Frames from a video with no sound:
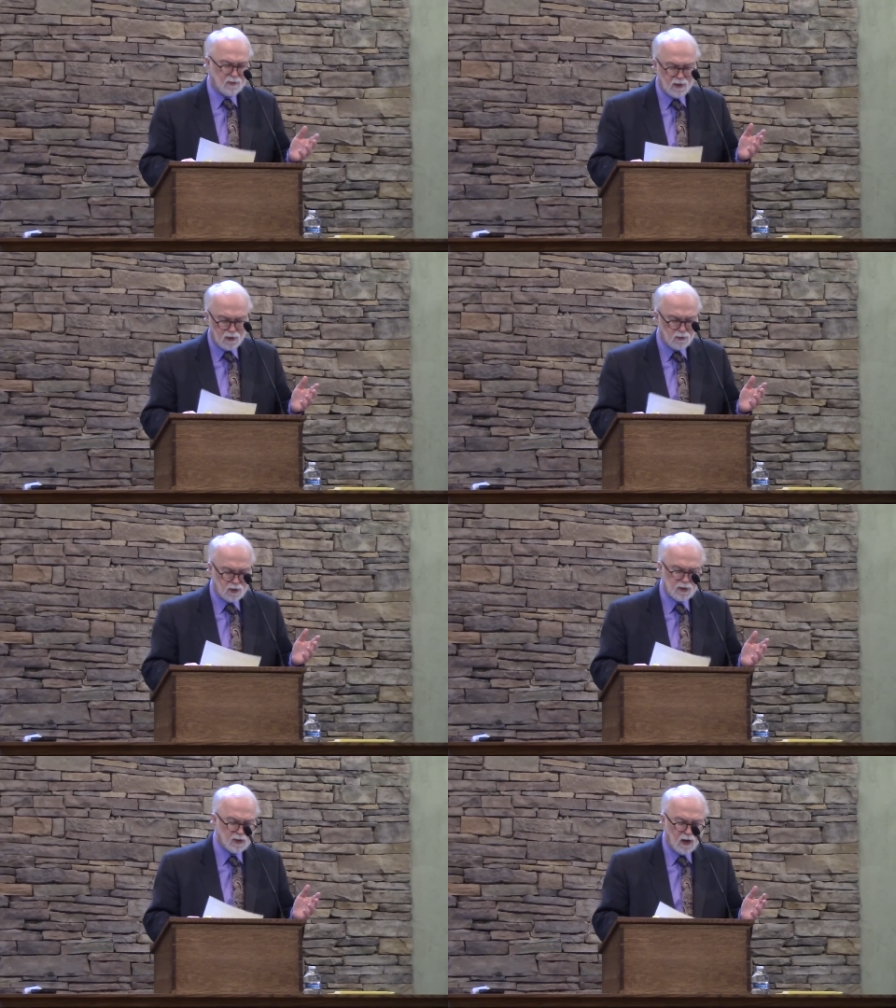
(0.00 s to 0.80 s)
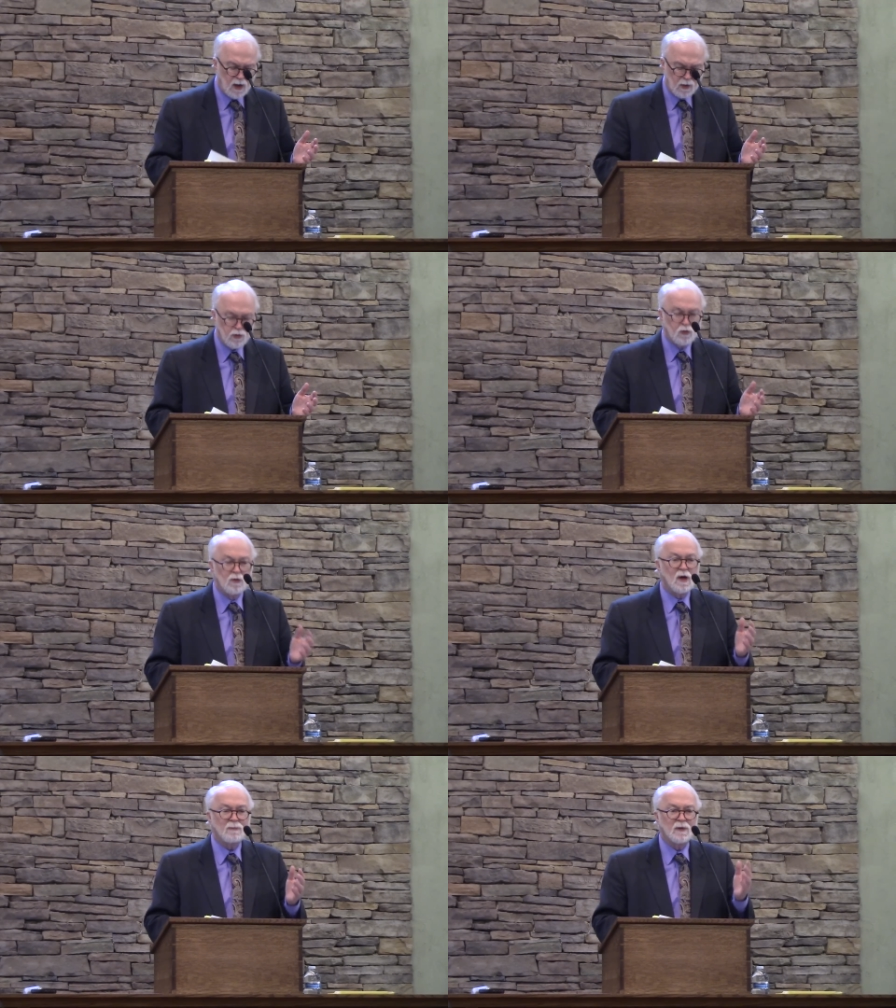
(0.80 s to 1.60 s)
a theologian, a scholar, who
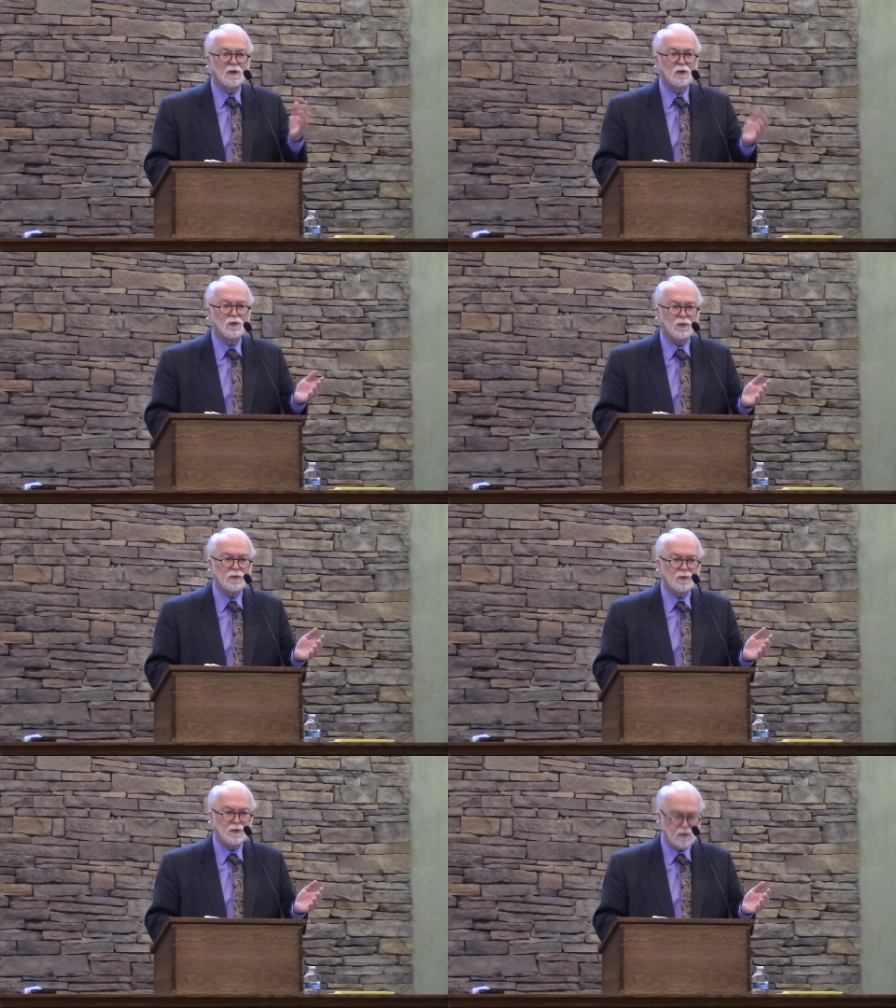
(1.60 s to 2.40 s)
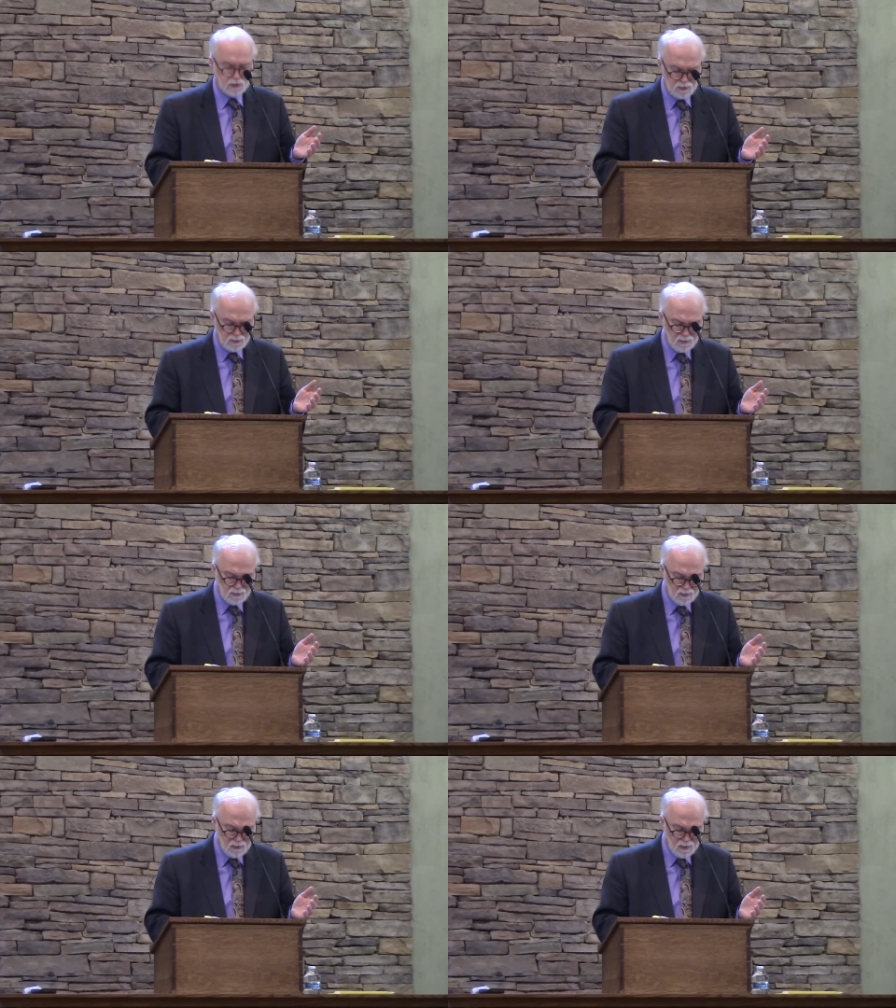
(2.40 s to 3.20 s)
grew up in the Lutheran
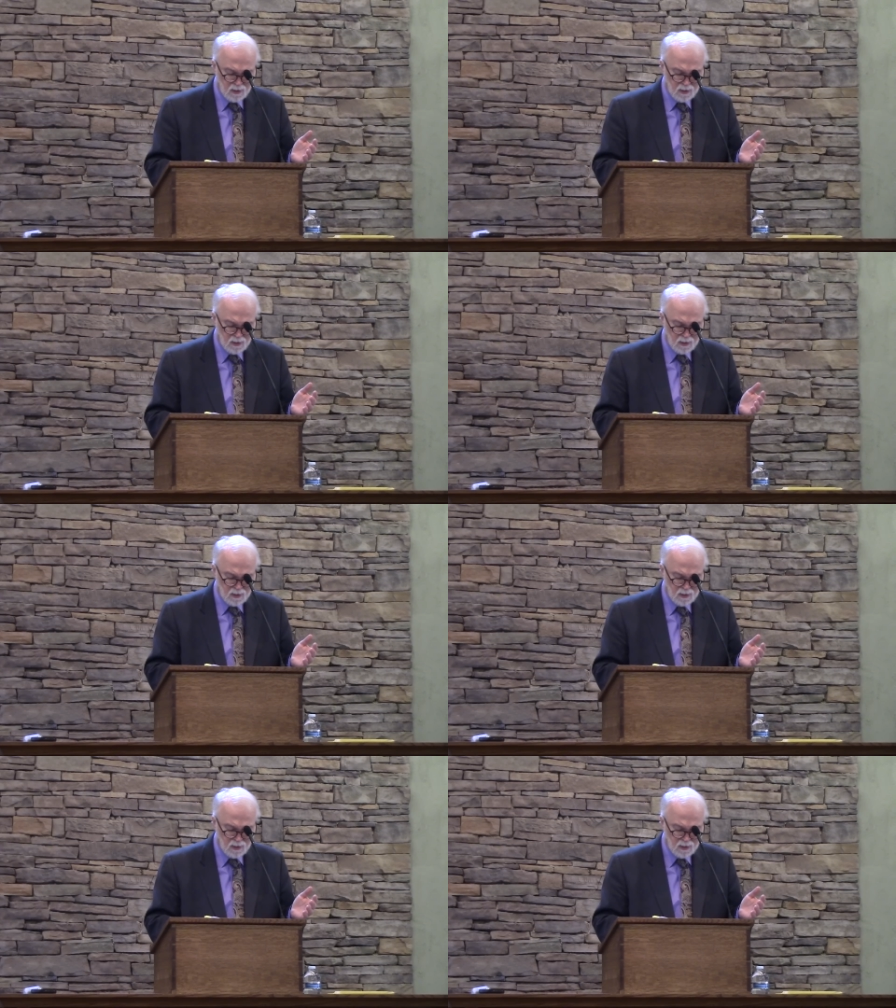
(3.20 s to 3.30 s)
tradition.